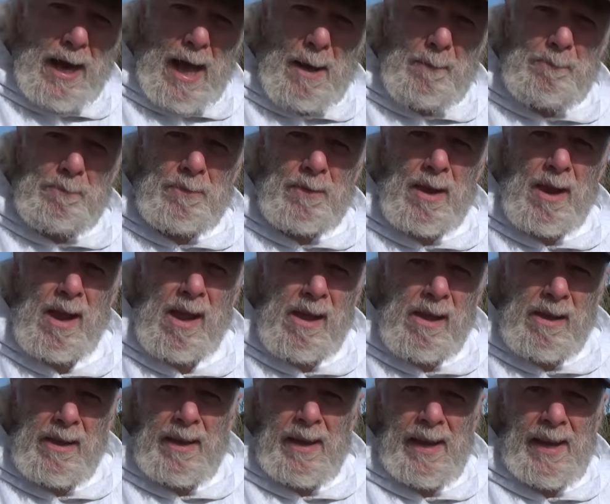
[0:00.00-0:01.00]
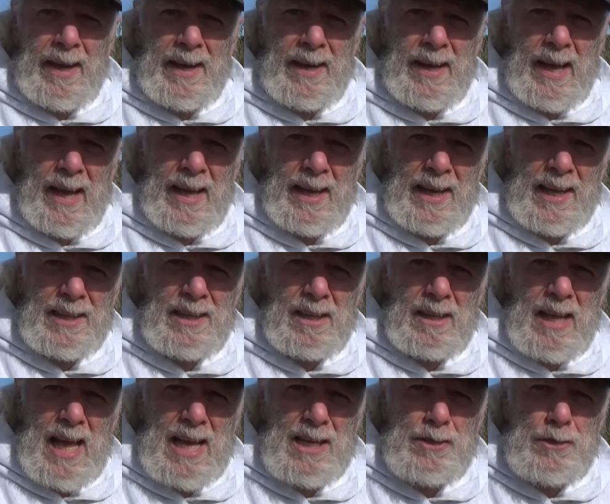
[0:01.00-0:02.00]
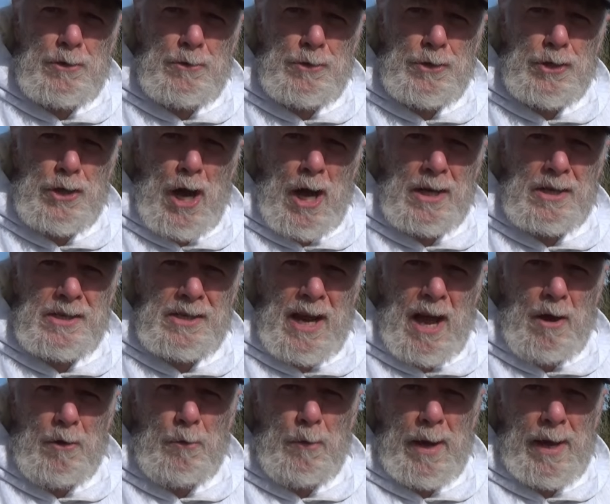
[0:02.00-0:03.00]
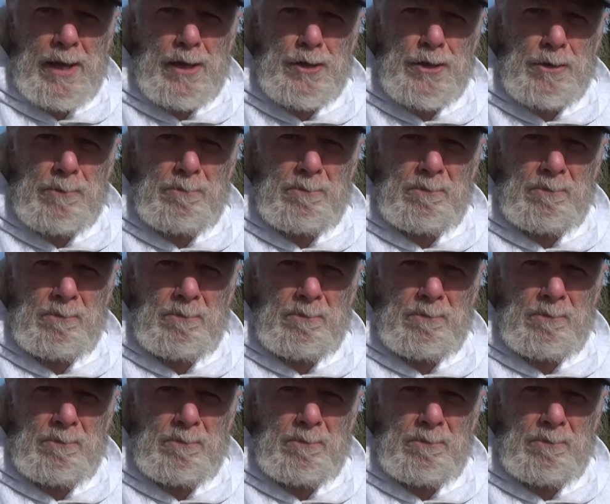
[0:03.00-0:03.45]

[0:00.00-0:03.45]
up and get the last 2 shots downrange.